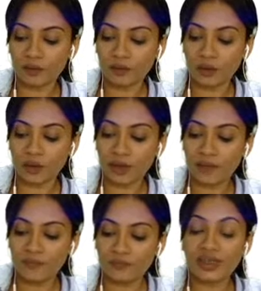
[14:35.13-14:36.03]
Okay,
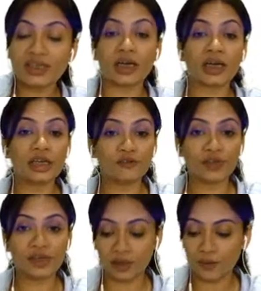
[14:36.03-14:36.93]
these are
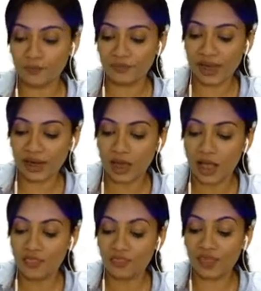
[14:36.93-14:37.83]
inferior. Then
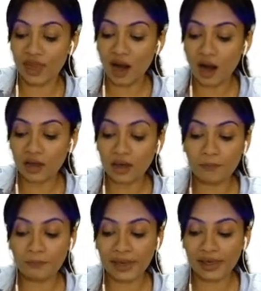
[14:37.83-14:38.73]
they are
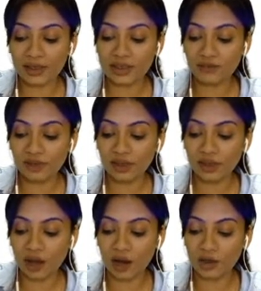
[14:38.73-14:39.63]
comparatively
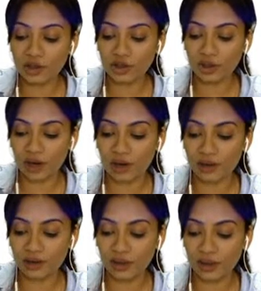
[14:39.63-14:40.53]
larger,
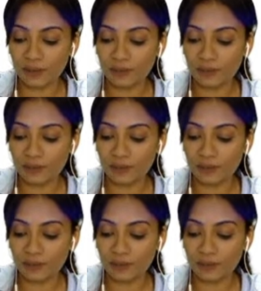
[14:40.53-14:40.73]
aren't they?